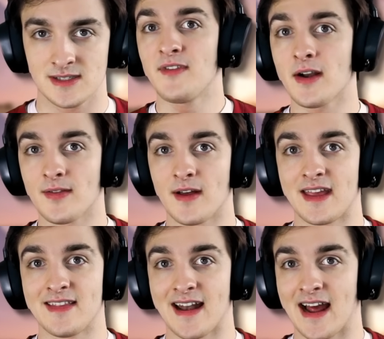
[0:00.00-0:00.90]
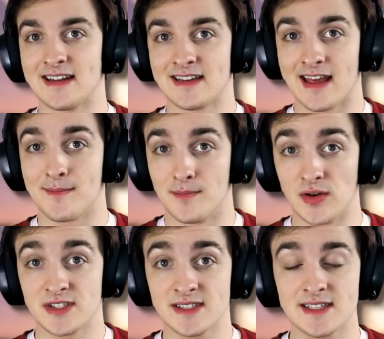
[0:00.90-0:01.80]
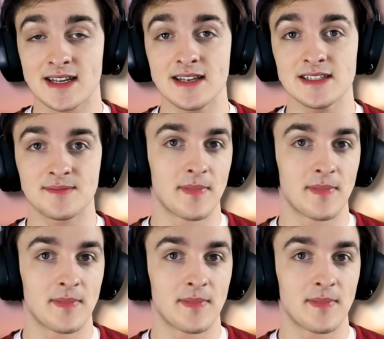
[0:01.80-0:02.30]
I'm very lucky that I didn't get motion sickness,